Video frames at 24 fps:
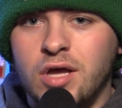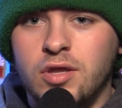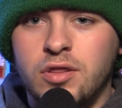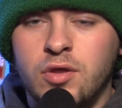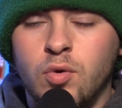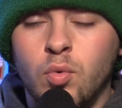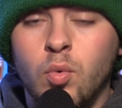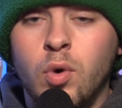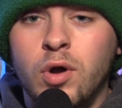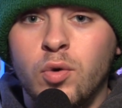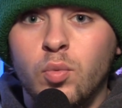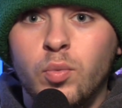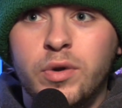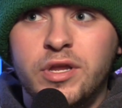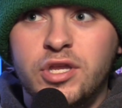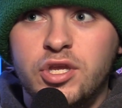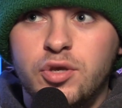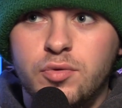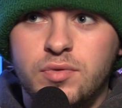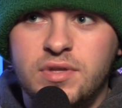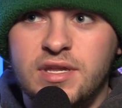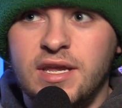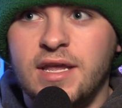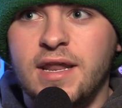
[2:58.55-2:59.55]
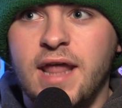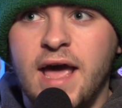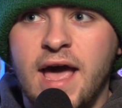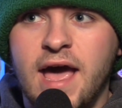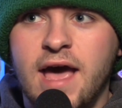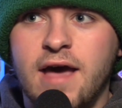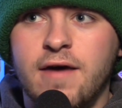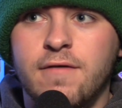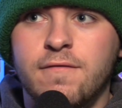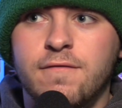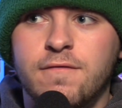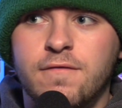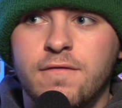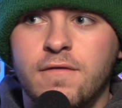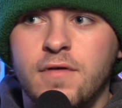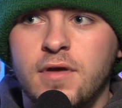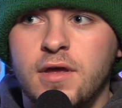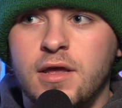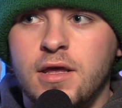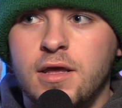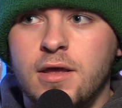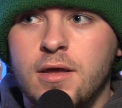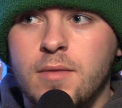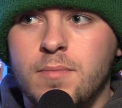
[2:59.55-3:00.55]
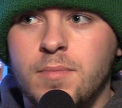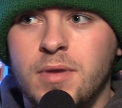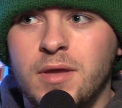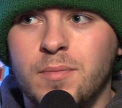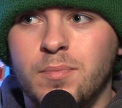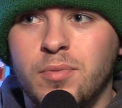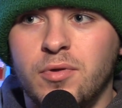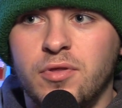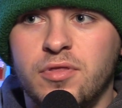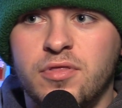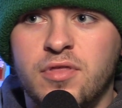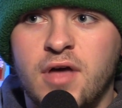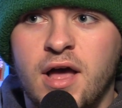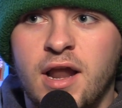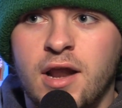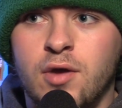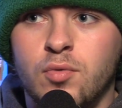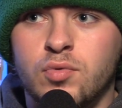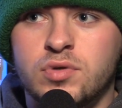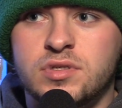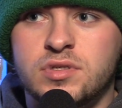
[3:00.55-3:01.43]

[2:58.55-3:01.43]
the one win you did have, people thought it